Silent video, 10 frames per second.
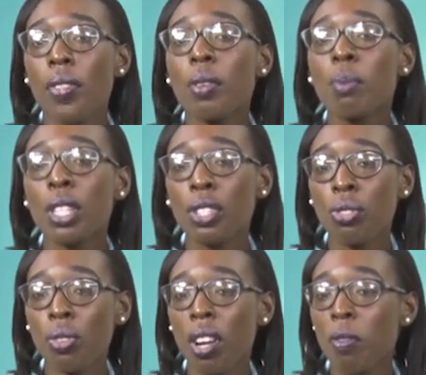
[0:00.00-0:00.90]
The
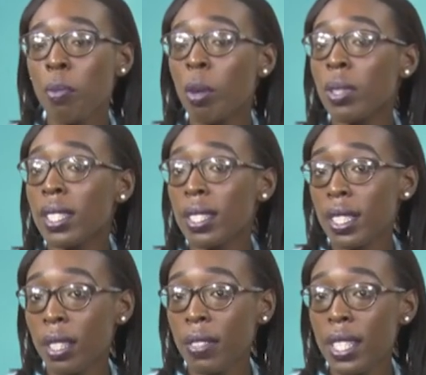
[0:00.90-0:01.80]
Ministry of Public
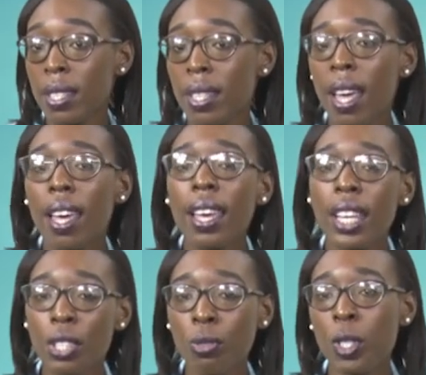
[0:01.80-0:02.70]
Service
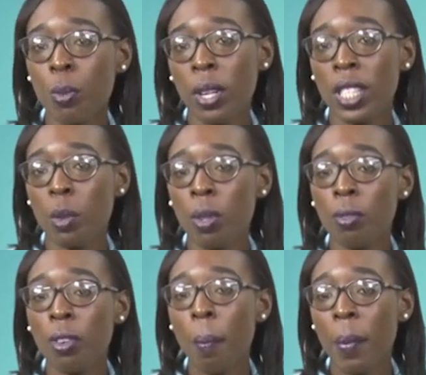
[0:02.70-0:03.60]
is responsible
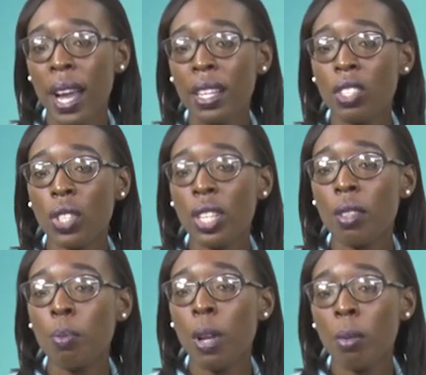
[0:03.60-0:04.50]
for managing
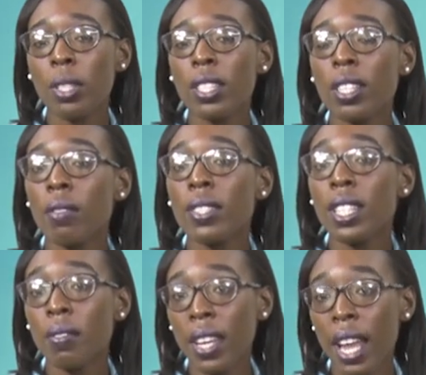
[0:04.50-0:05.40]
the public service
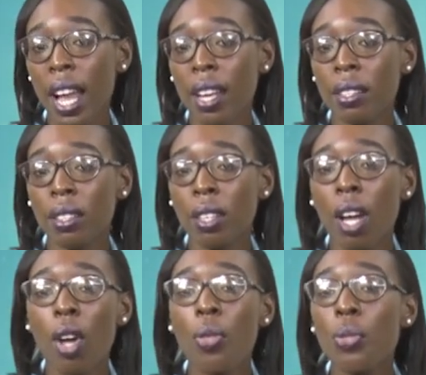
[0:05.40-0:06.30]
of Guyana
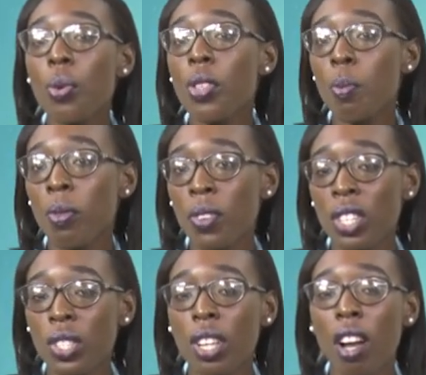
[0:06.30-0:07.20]
through the
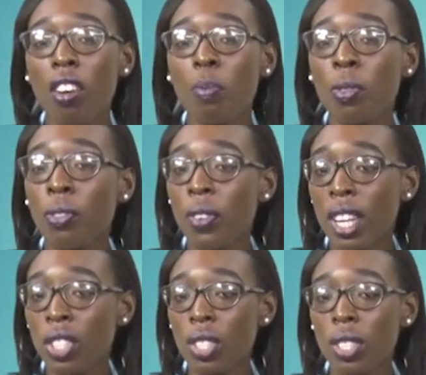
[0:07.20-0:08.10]
provision of
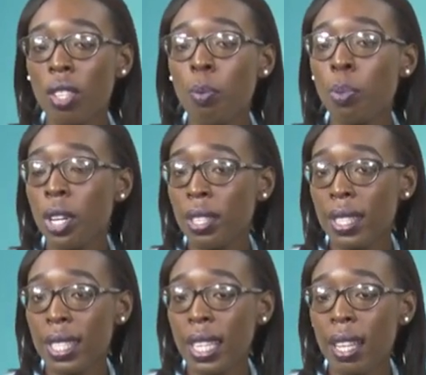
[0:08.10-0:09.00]
professional
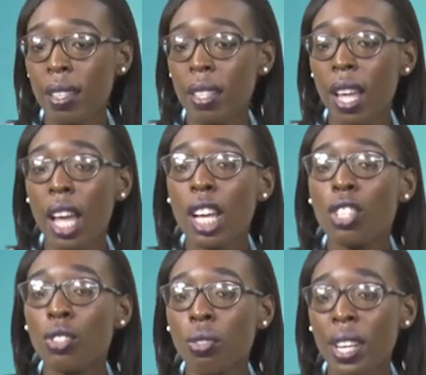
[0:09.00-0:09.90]
personnel,
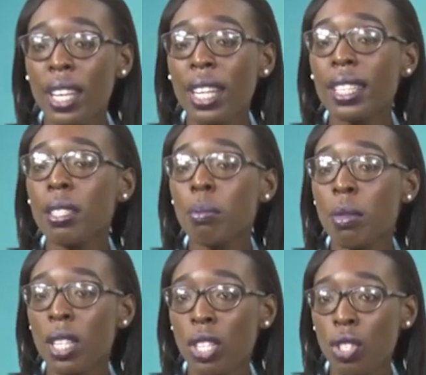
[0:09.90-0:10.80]
training to
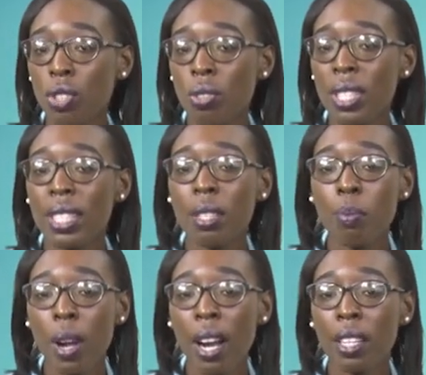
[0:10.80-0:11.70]
ministries,
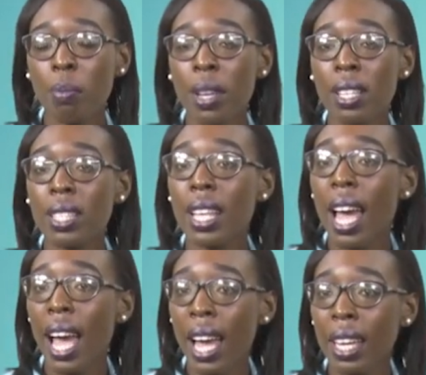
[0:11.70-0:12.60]
departments,
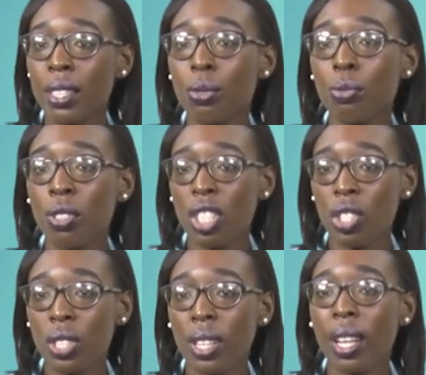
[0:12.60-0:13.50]
and
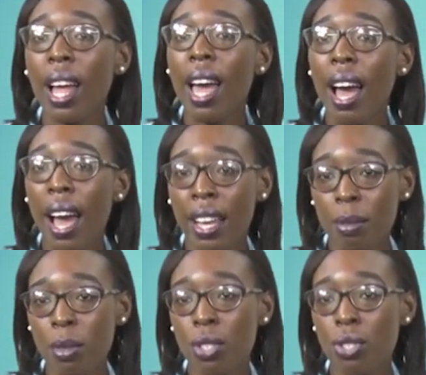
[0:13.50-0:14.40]
regional
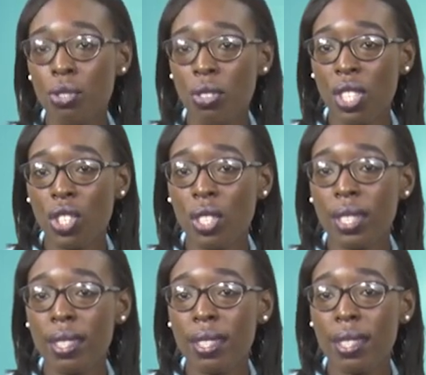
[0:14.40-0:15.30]

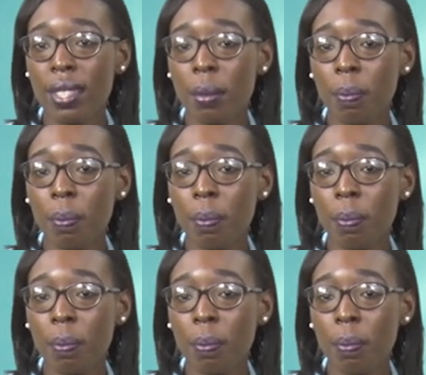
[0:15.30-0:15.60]
administrations.